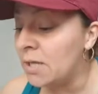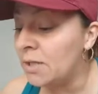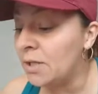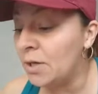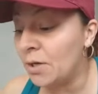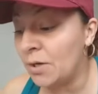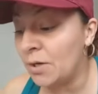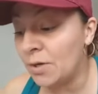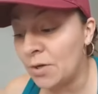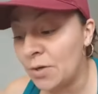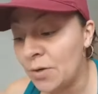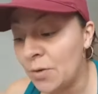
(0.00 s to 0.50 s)

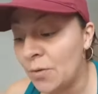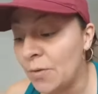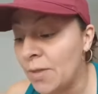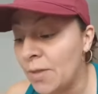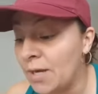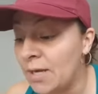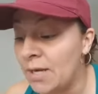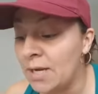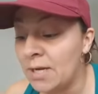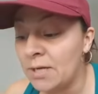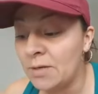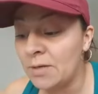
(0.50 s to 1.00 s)
They're going to know
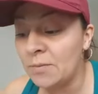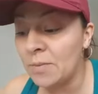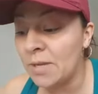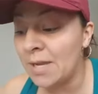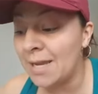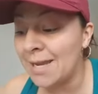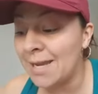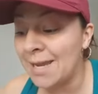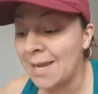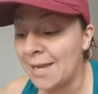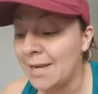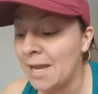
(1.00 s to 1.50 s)
that a kingdom
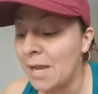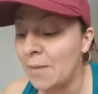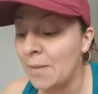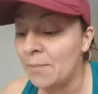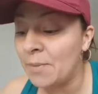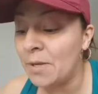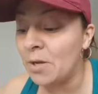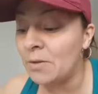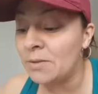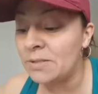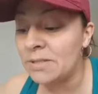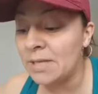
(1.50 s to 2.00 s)
cannot
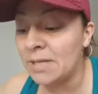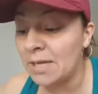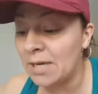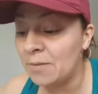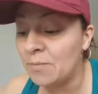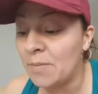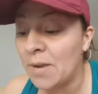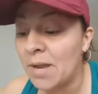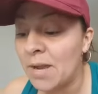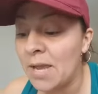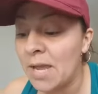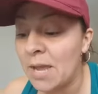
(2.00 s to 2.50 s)
be
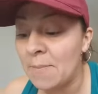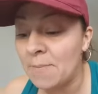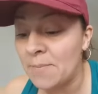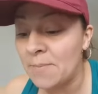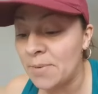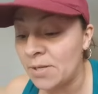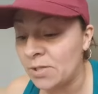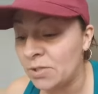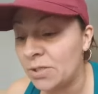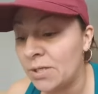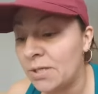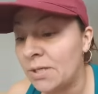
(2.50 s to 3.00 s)
attained by
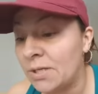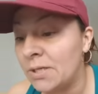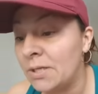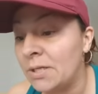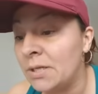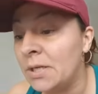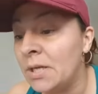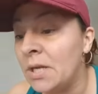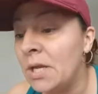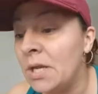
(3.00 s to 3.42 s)
ambition.